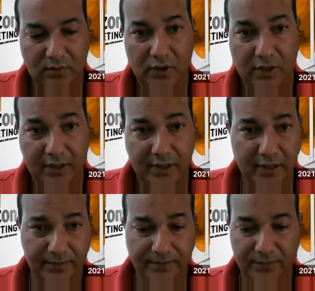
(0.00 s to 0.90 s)

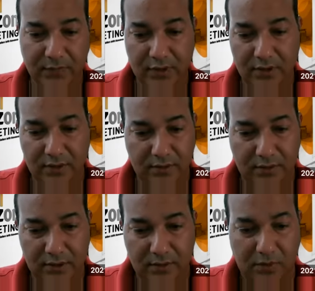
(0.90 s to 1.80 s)
branding.
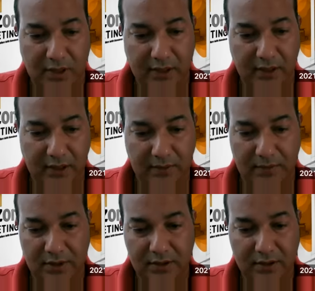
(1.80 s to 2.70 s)
So the branding name
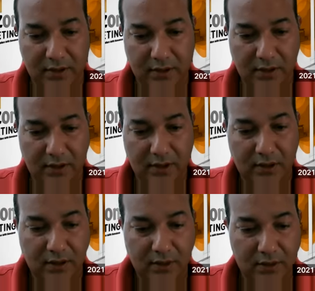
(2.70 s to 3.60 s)
is
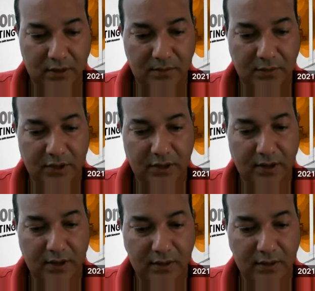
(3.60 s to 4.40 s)
Tommy.